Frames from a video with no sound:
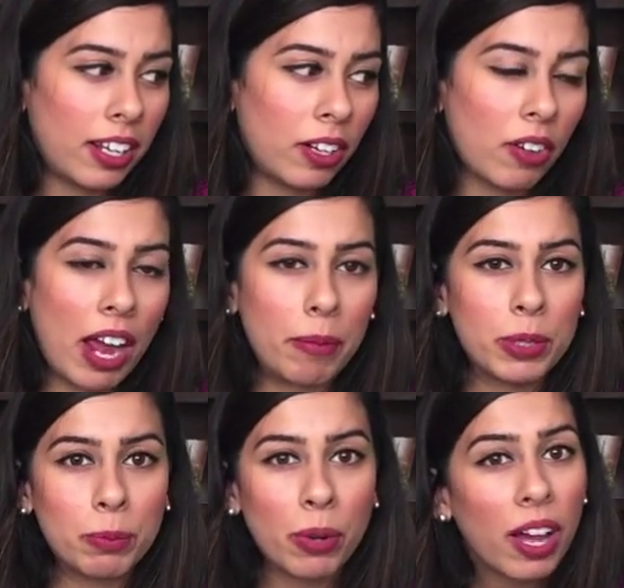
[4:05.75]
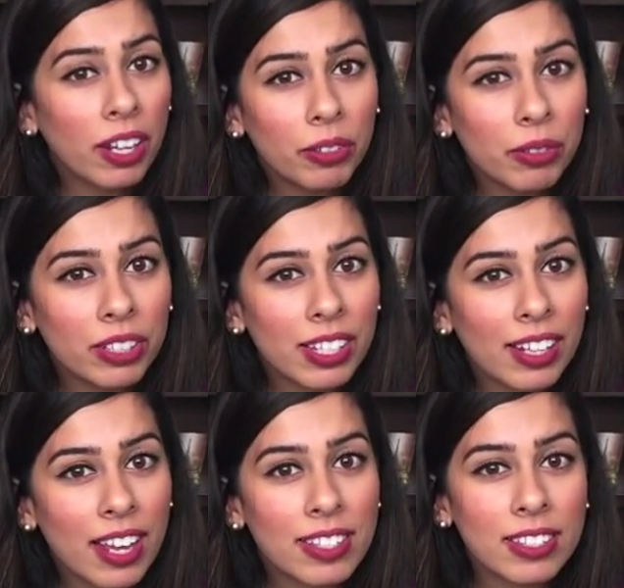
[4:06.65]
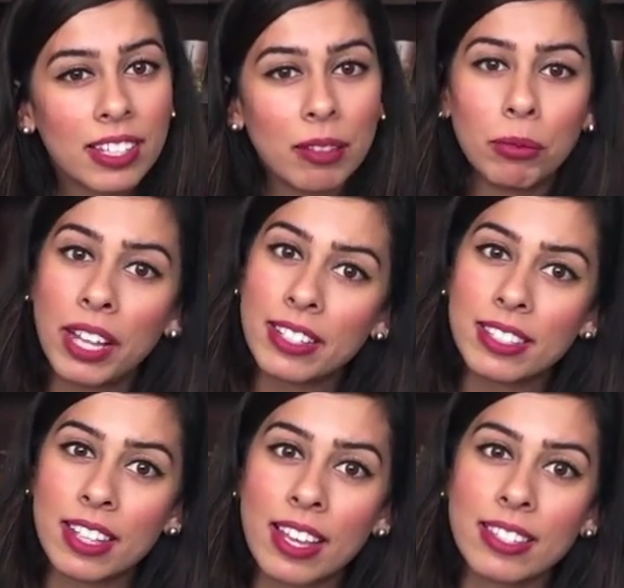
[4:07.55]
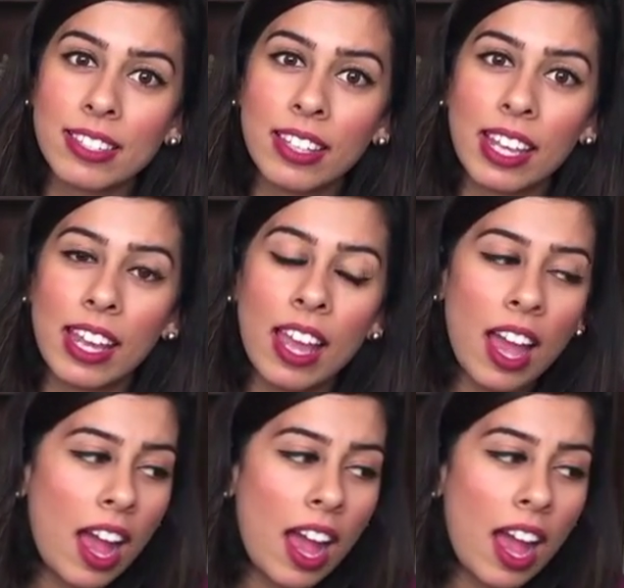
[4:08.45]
It grabs product really nicely, it blends nicely.